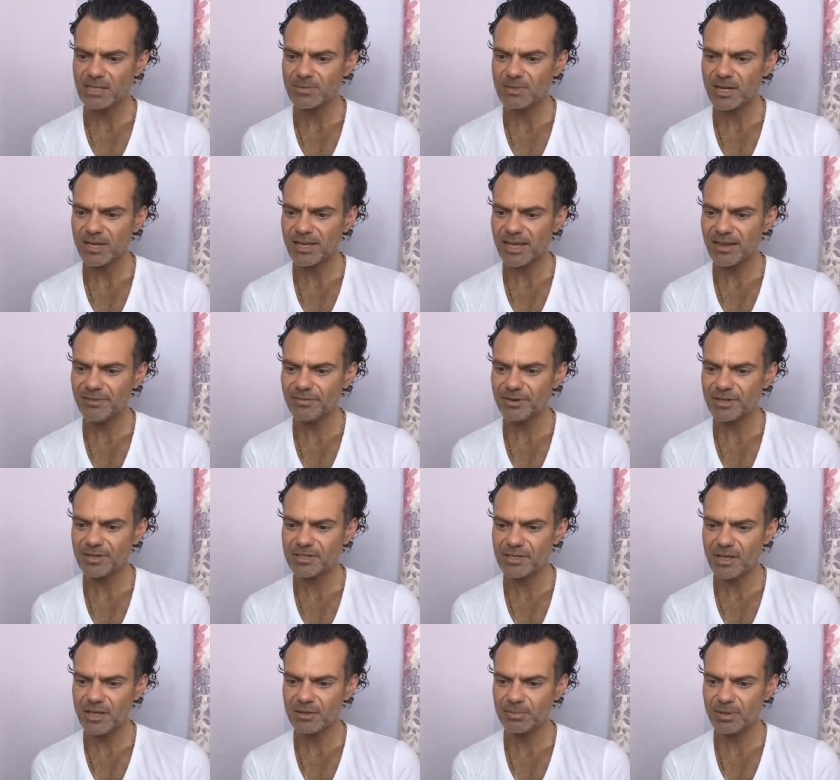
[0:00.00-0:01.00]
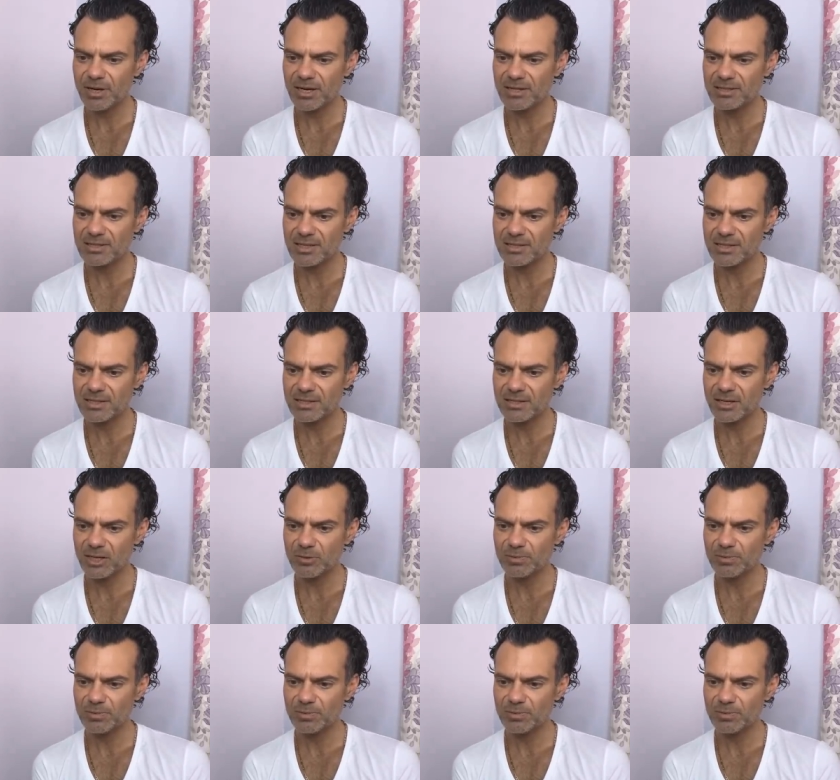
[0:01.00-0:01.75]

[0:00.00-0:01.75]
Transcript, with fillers: Seems like every designer brand says